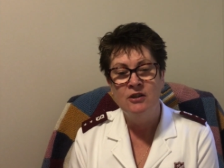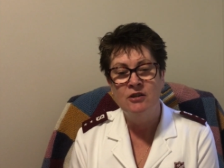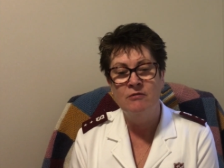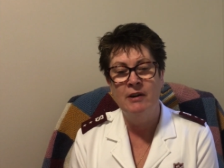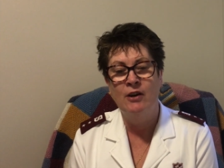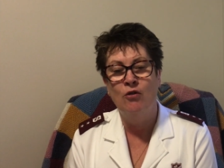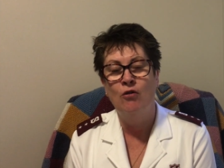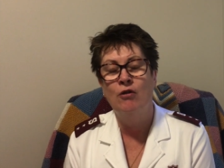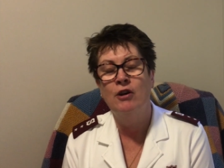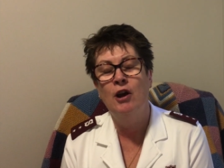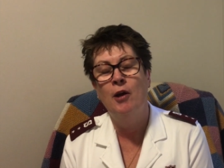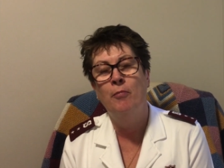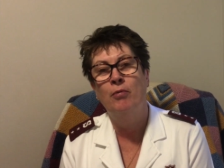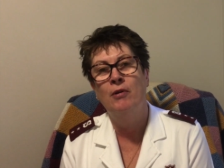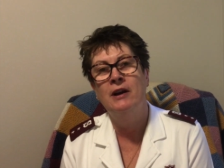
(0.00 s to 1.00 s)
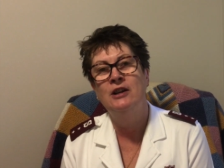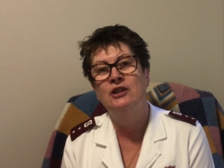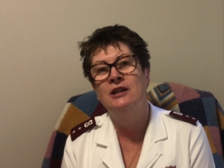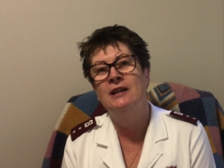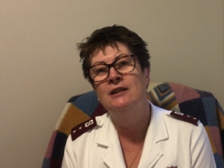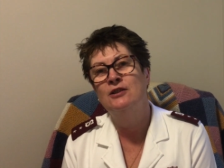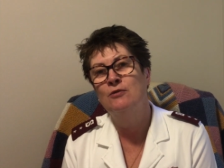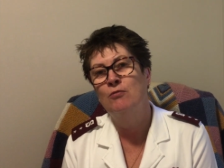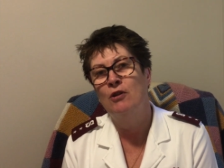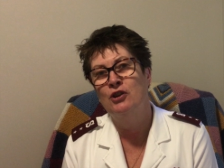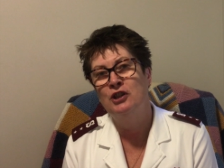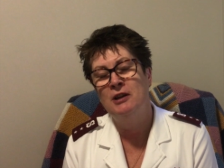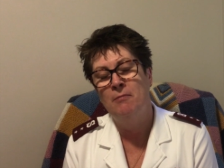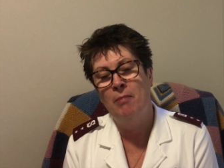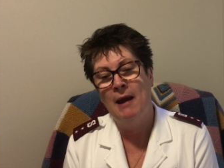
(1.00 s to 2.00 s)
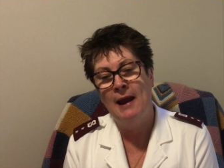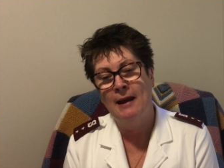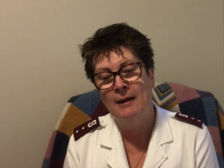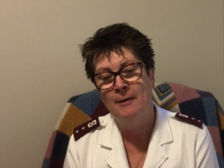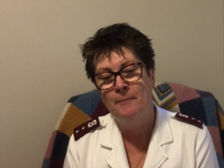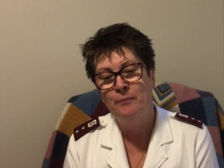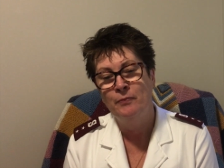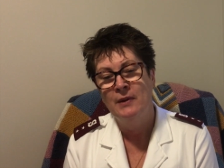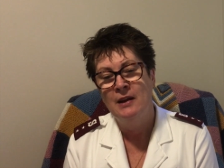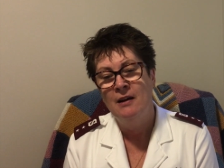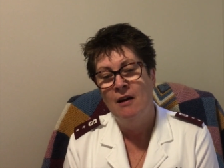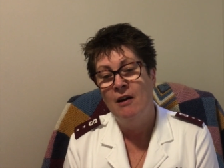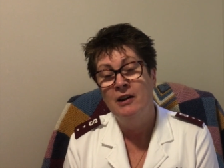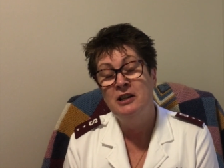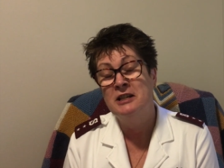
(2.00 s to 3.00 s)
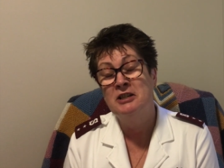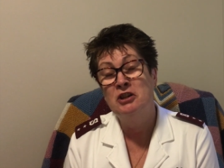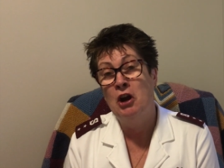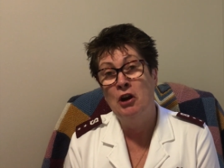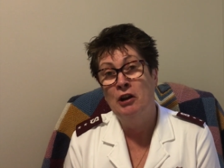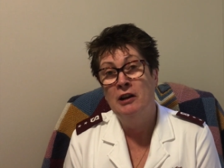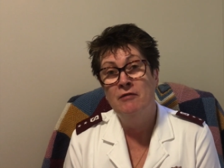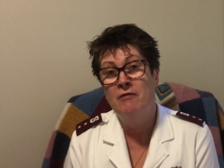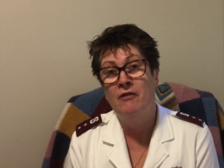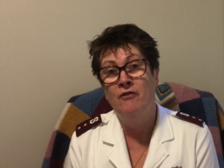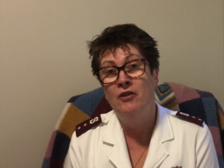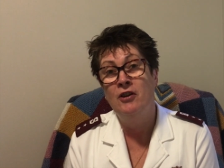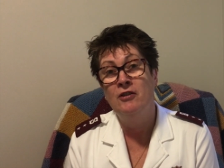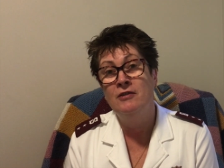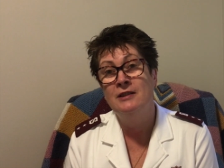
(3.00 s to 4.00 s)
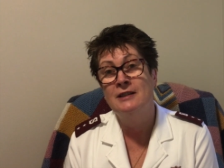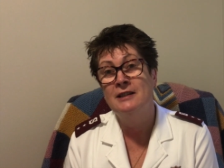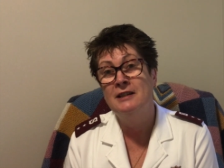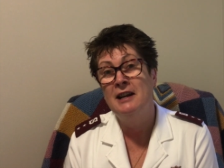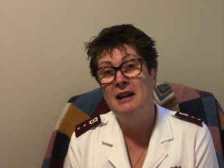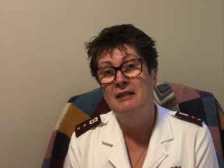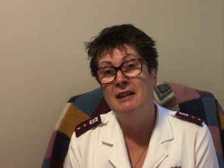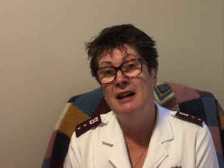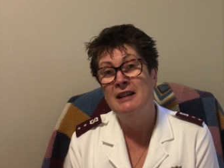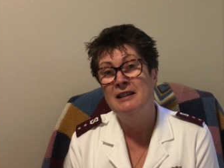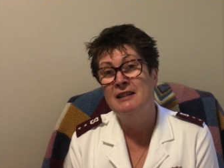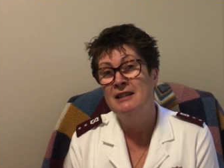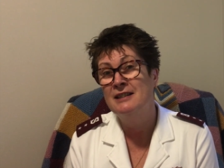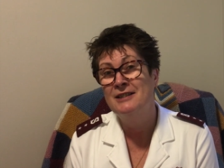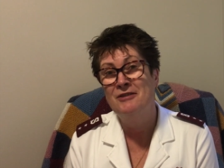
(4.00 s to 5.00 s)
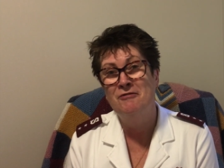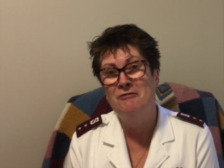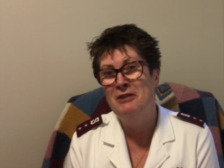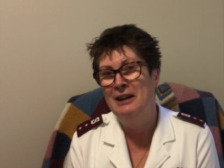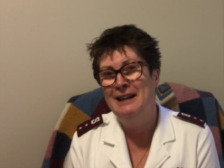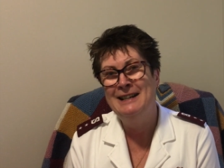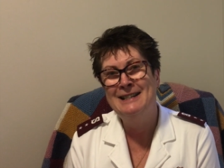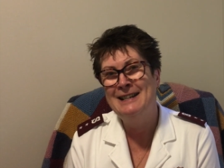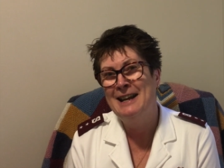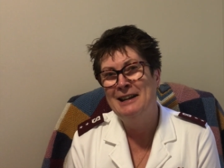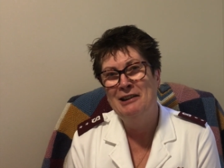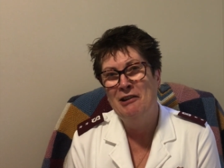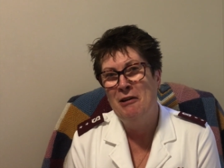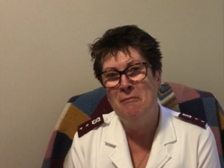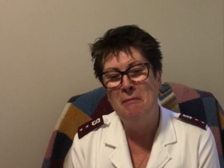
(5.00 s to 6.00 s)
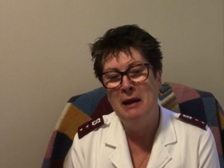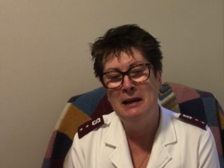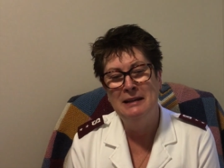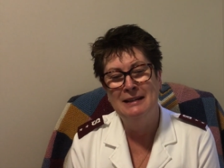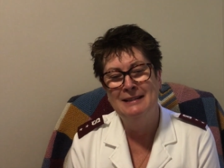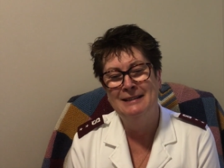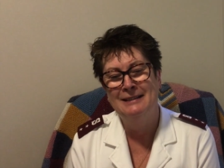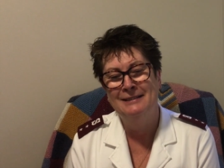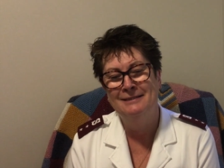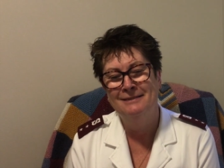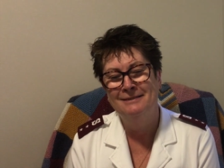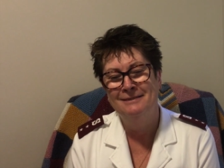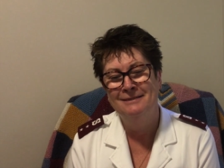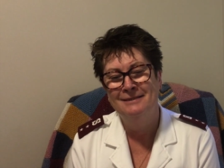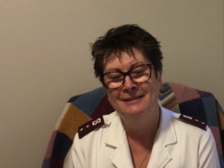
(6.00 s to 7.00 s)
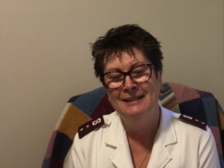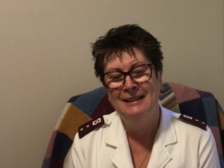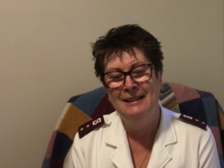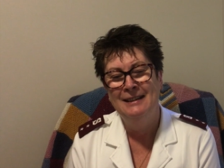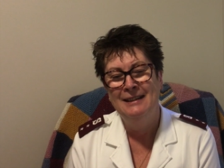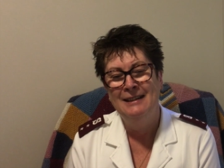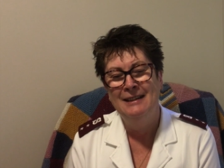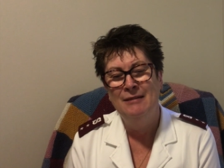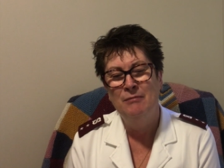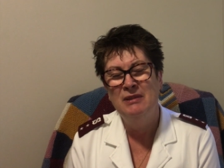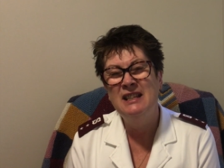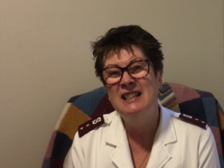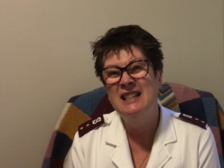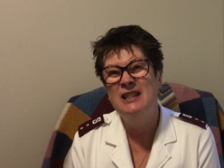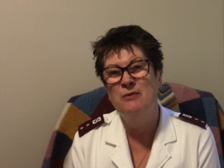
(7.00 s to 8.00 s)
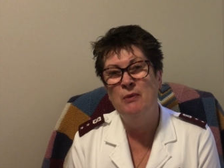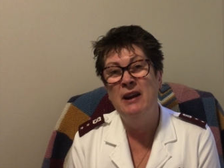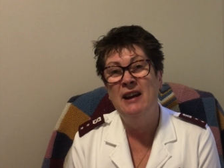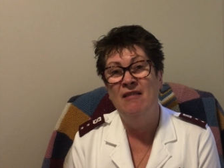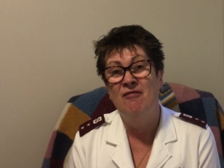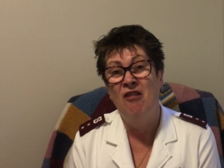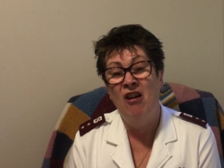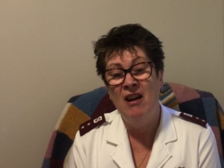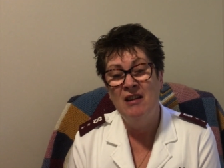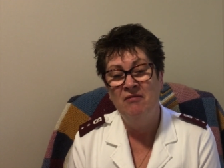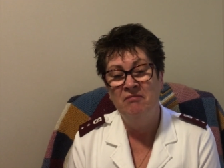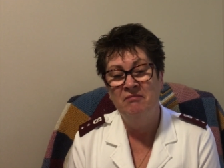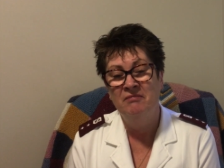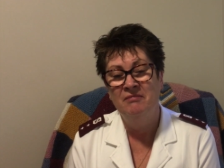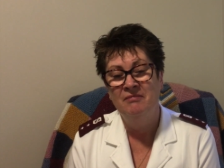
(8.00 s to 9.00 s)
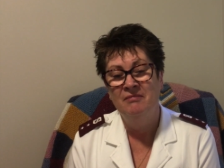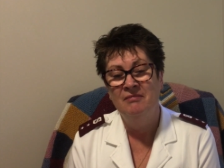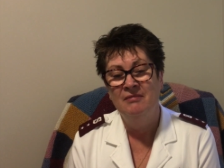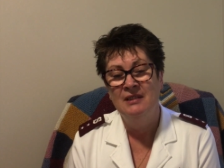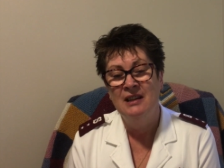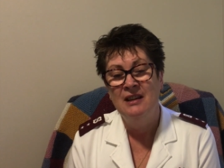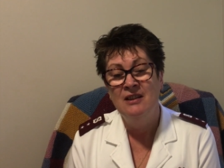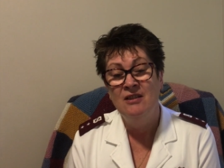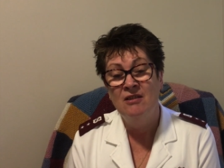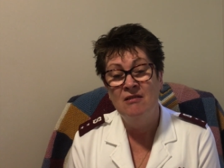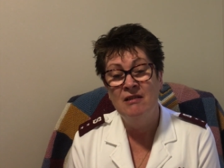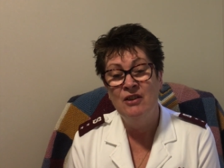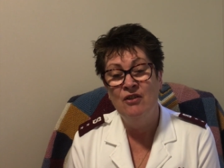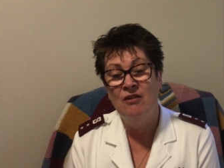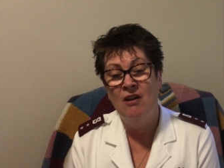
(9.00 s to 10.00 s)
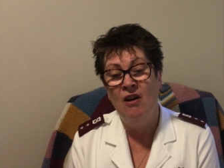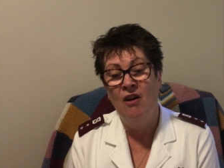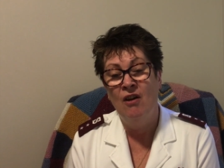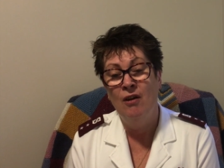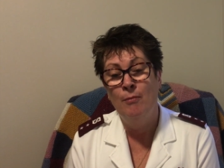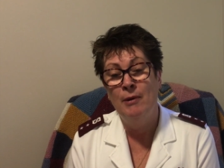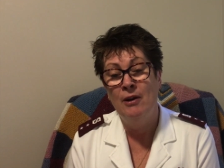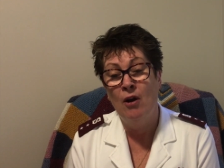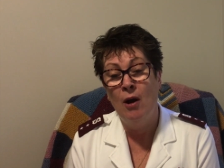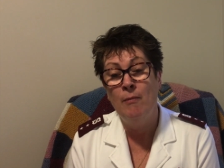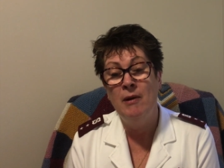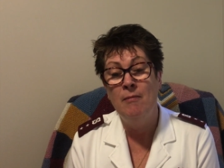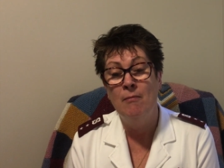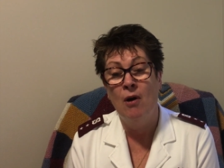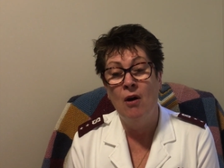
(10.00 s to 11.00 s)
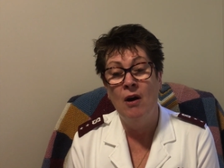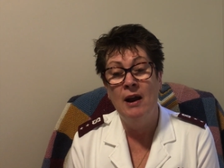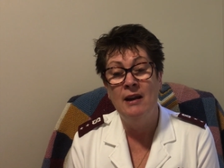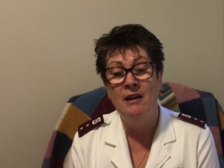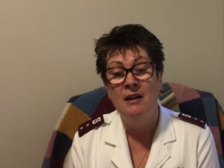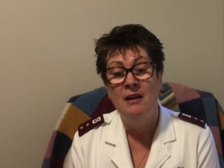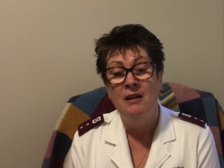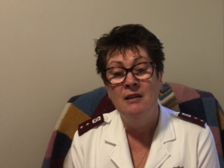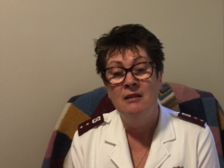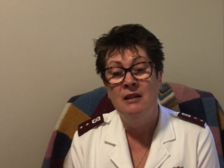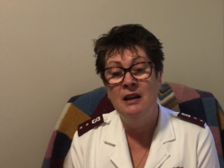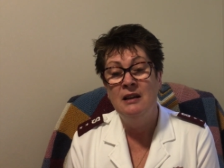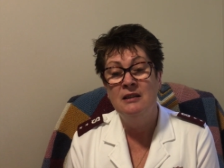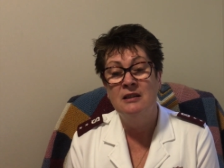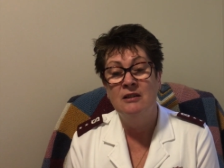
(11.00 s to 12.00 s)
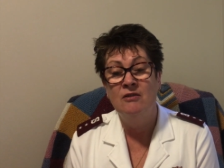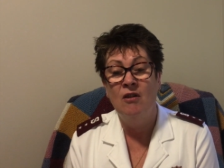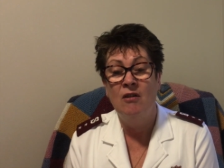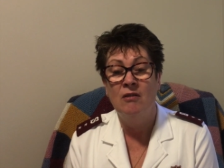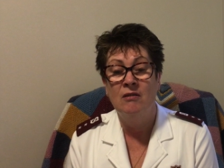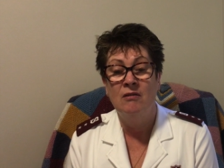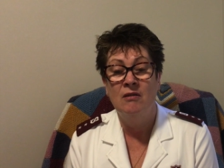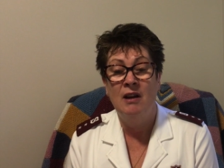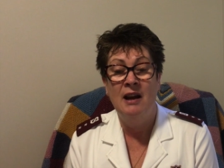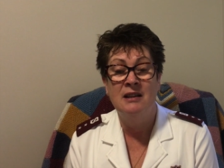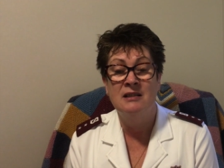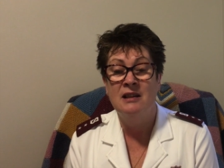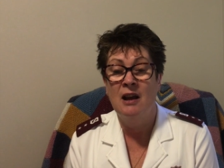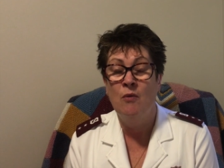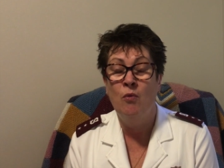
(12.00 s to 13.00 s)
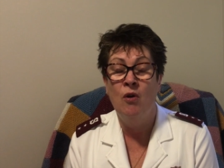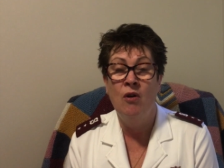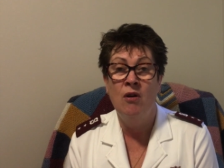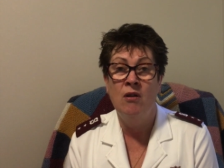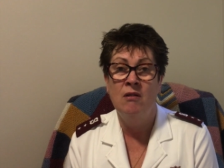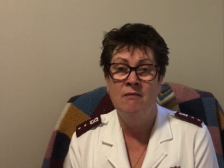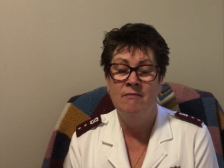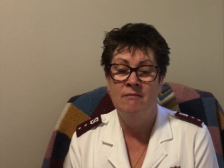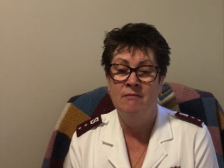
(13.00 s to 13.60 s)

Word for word: to record her preaching to watch it back. I just totally refused. Now that doesn't really sound like me, does it? But this is weird, right? You're in your home and I'm in mine. Things are not as they were